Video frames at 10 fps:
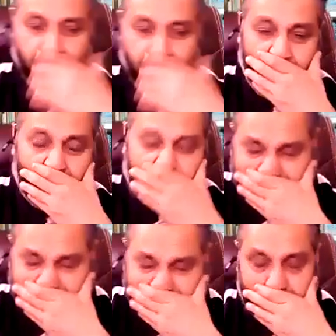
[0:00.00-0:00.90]
that entire
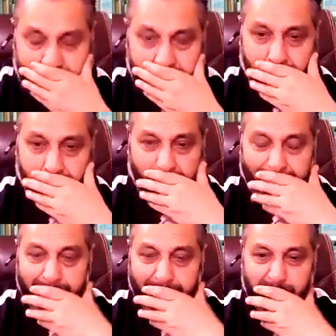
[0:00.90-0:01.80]
farm.
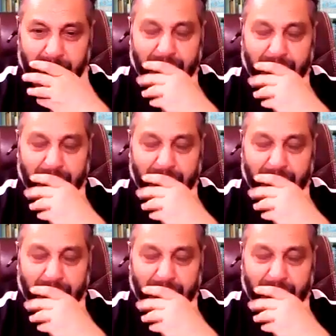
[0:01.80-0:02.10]
So